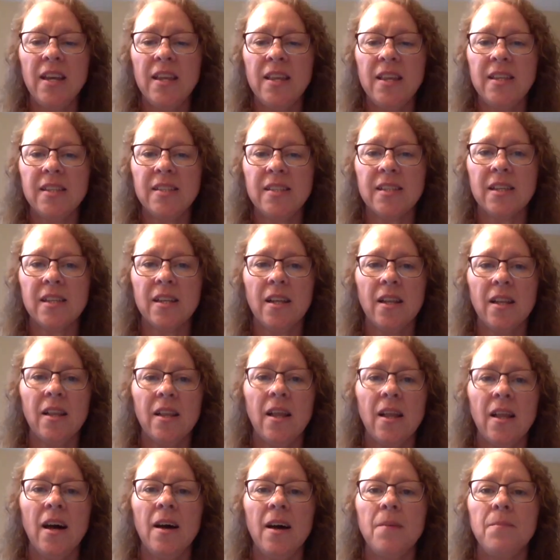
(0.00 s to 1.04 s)
this little
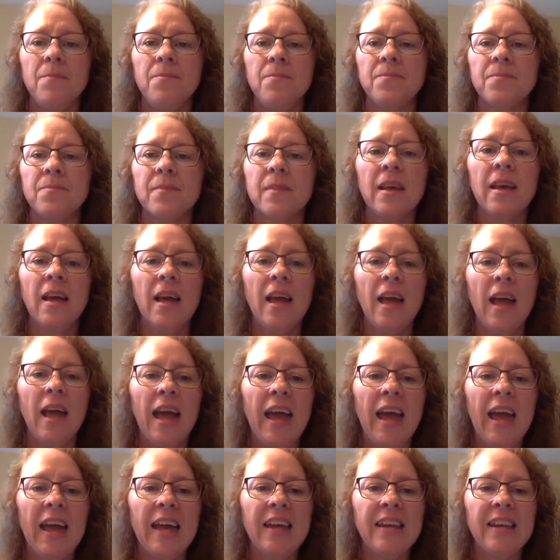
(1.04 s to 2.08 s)

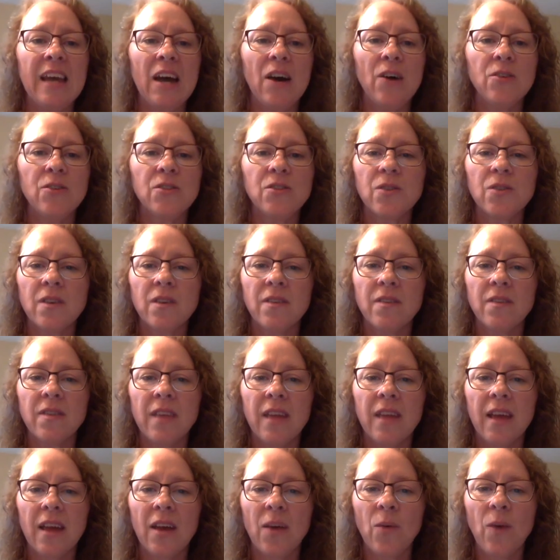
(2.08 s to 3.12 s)
handout sort of
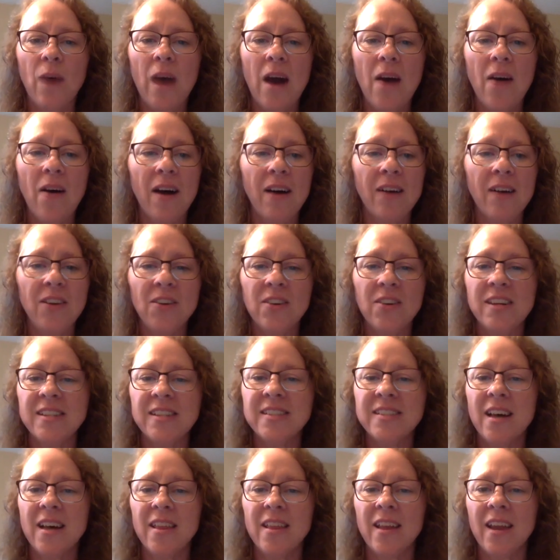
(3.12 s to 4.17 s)
thing. Wow, you can
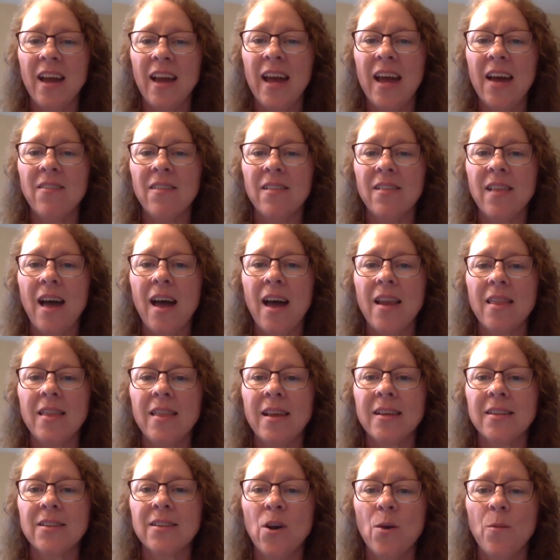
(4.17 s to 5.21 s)
tell that I have a lot of
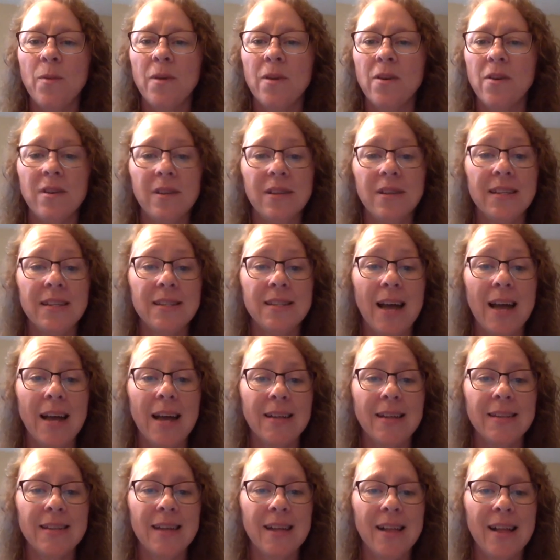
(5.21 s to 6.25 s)
things open, or at least I
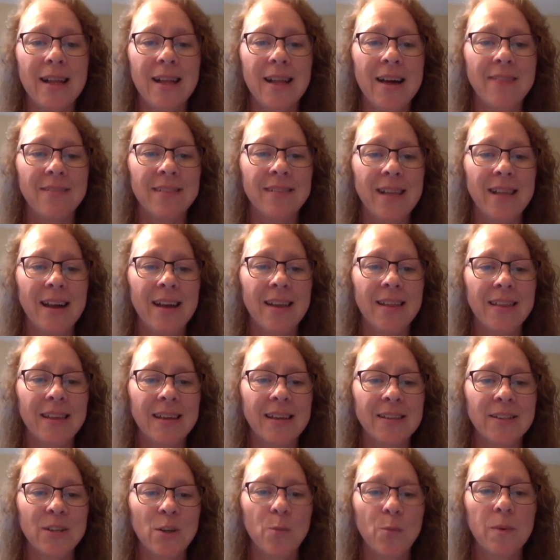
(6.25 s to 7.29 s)
can tell I have a lot of
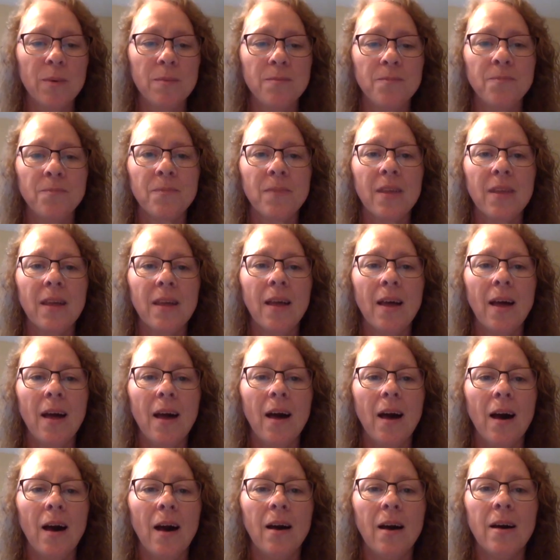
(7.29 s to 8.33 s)
things open.
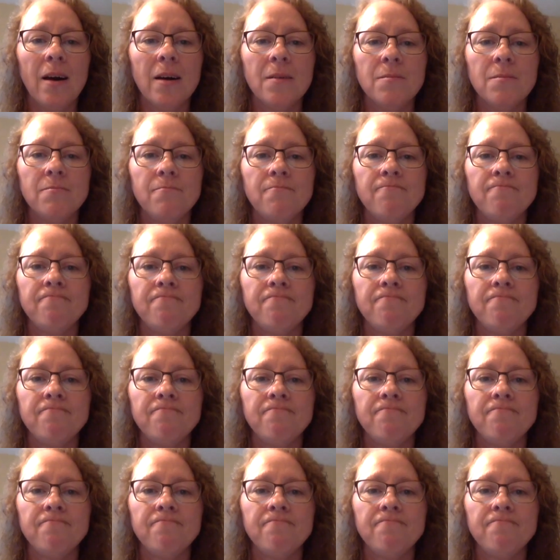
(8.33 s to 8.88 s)
Okay,